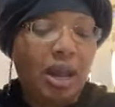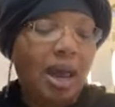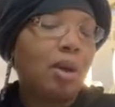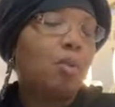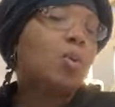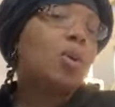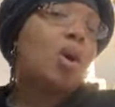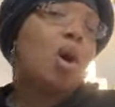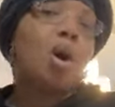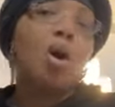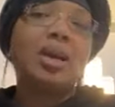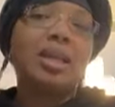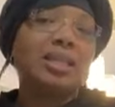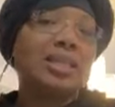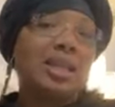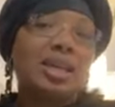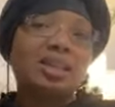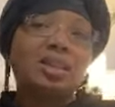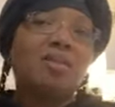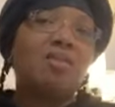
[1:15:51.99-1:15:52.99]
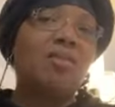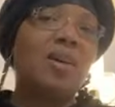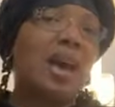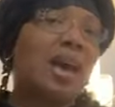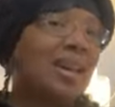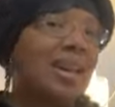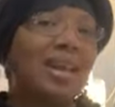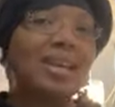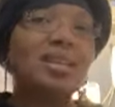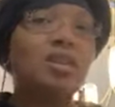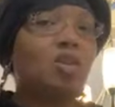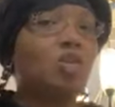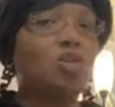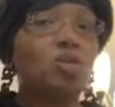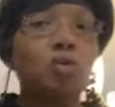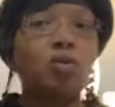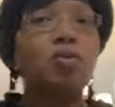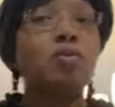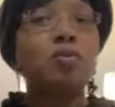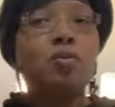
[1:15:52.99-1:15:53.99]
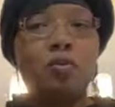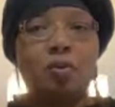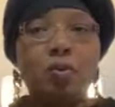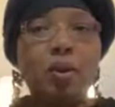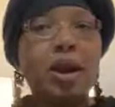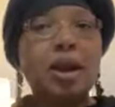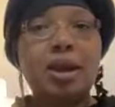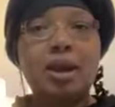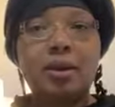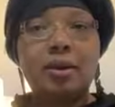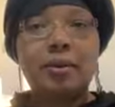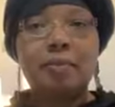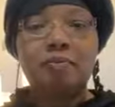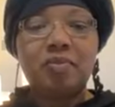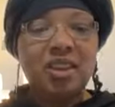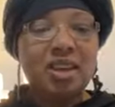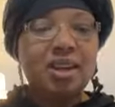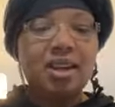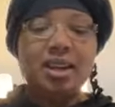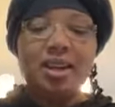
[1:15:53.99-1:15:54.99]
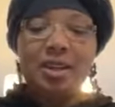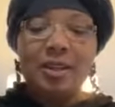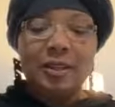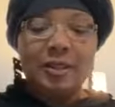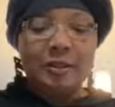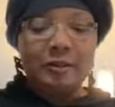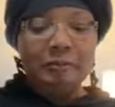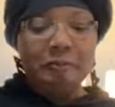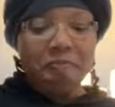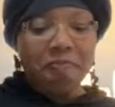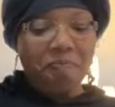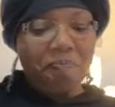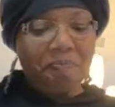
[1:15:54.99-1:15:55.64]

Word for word: Like we all can testify, that's the truth right here. It is.